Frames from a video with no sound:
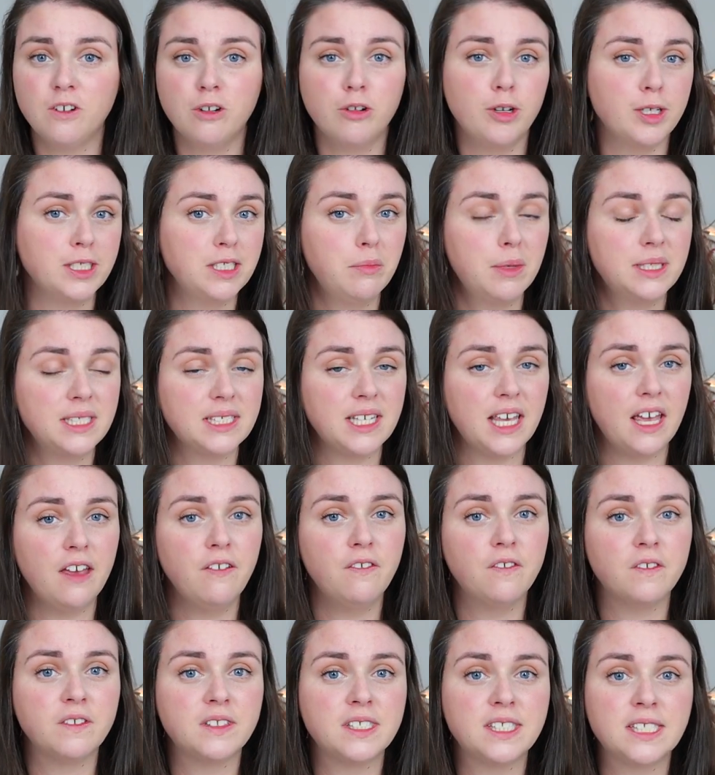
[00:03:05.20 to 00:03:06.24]
for Christmas
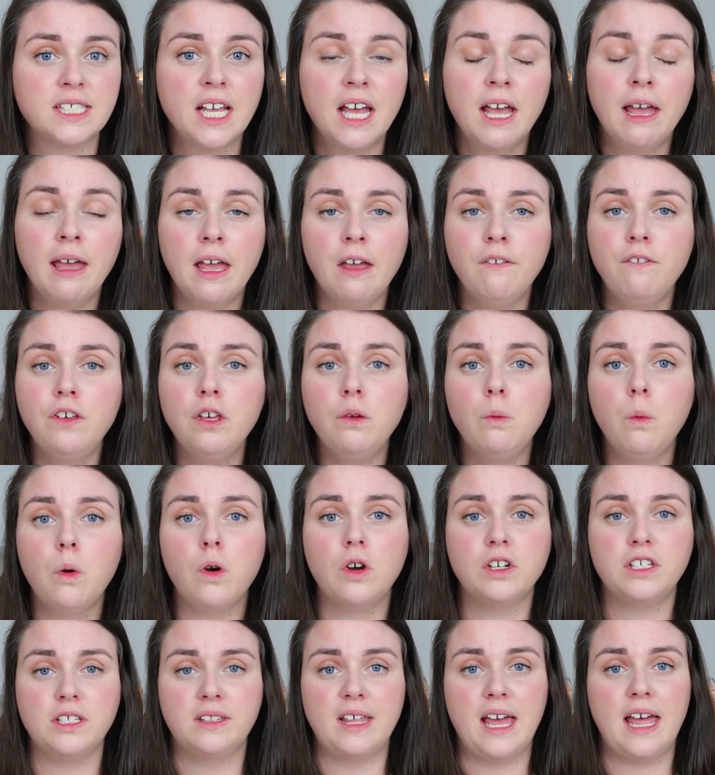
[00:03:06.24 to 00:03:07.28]
gifts? If you
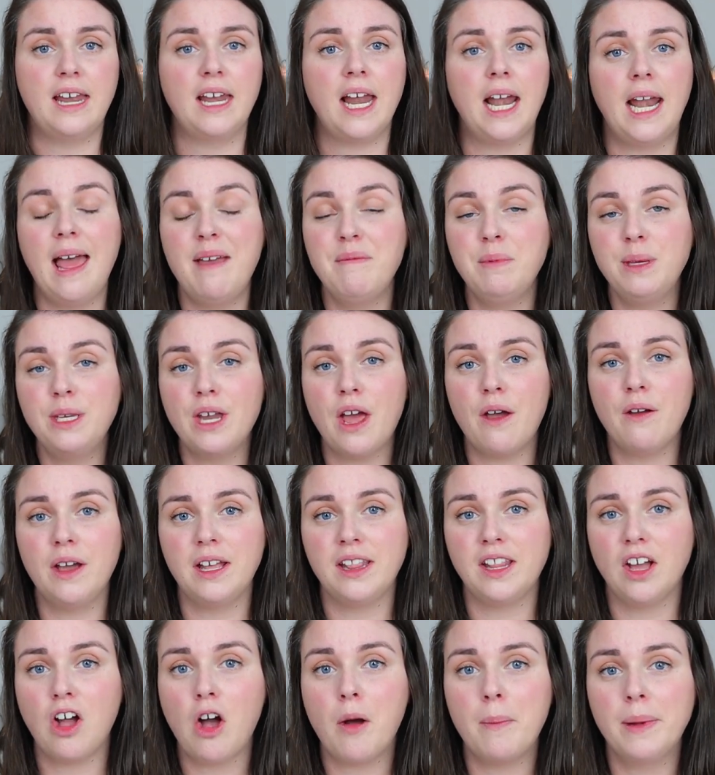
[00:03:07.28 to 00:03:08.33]
would, then let me know
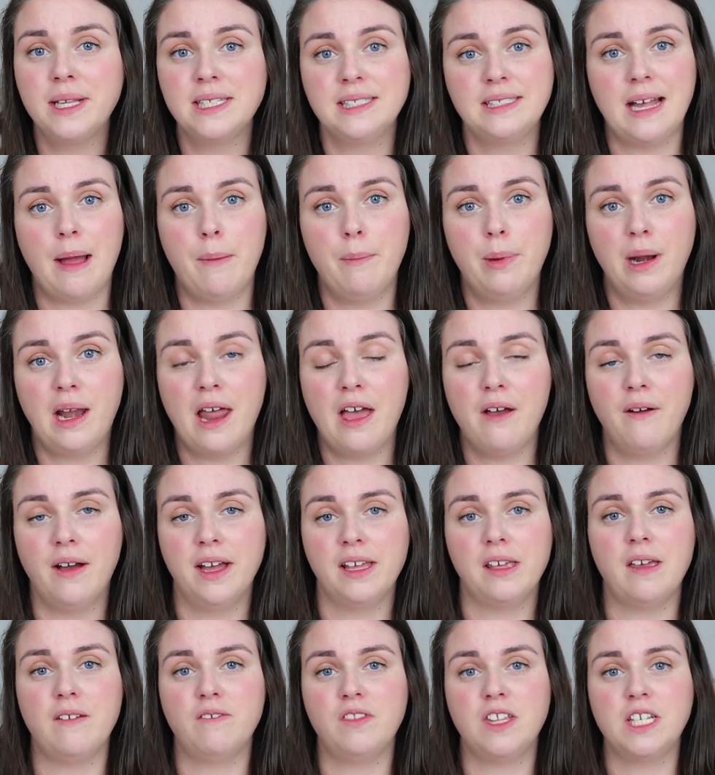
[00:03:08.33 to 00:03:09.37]
in the comments down below
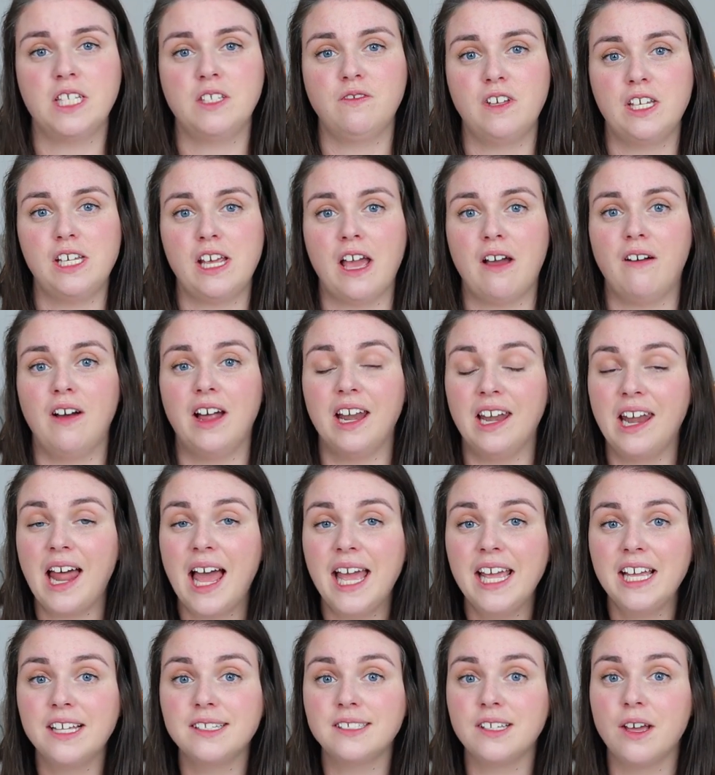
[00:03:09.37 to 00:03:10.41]
and give this video a
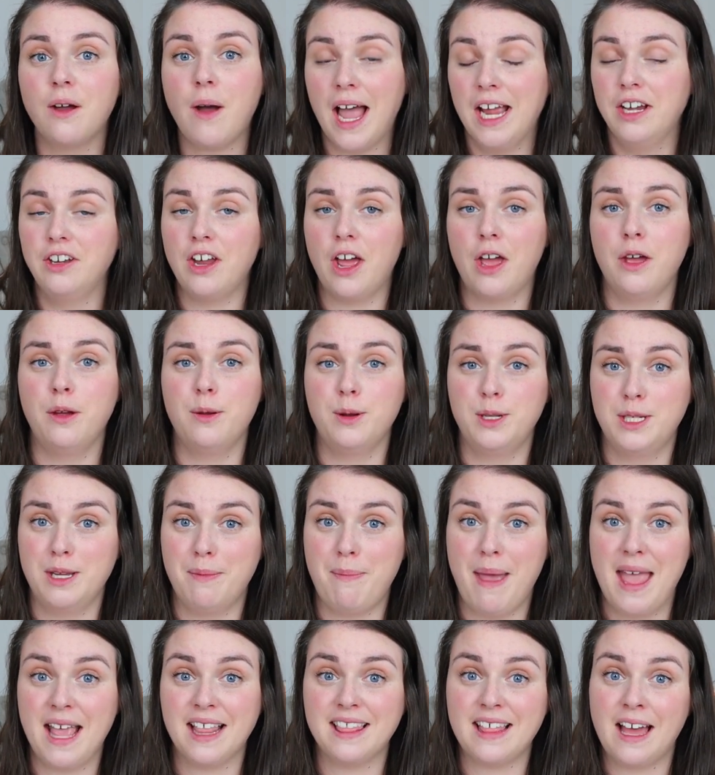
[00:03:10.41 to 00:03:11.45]
like so I know
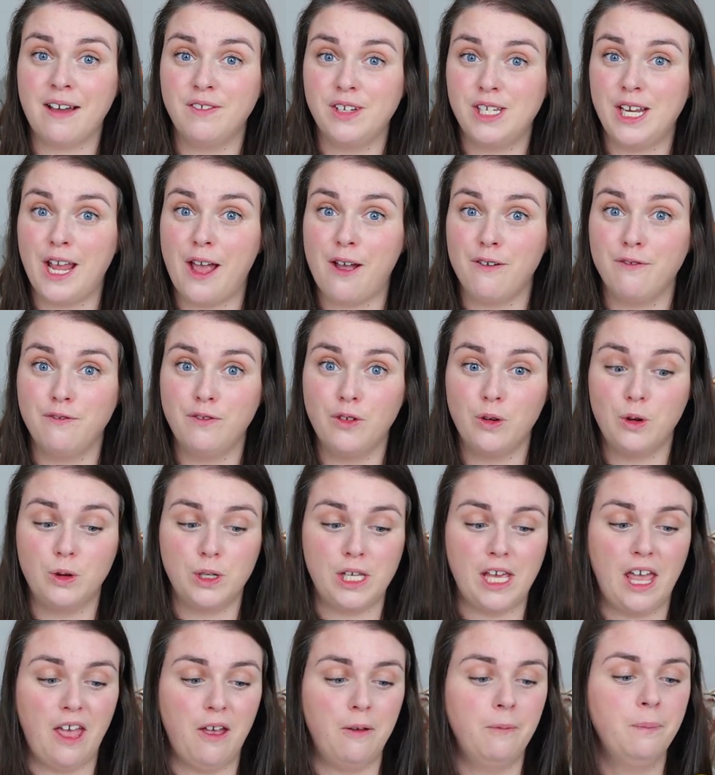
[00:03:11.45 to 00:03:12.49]
to make that video for
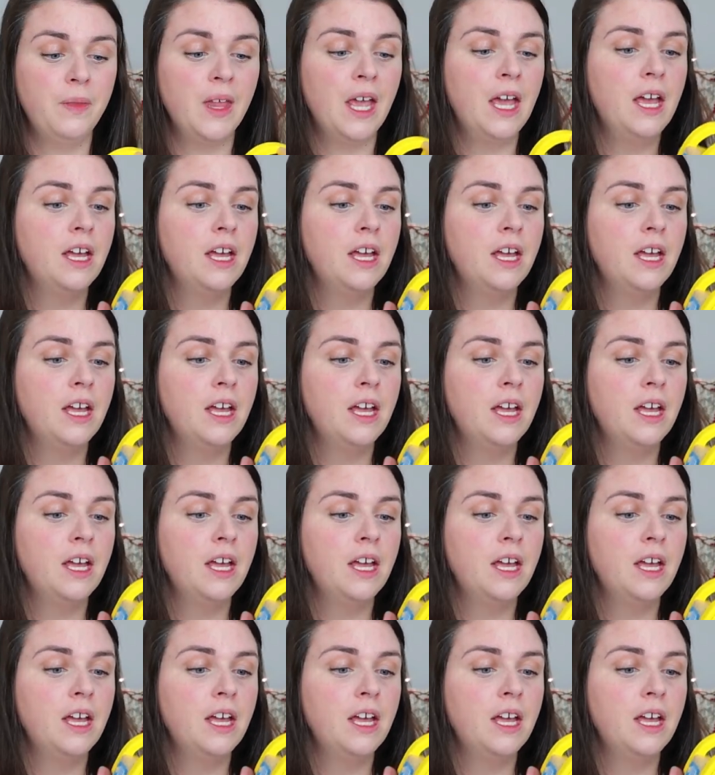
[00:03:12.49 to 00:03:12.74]
you.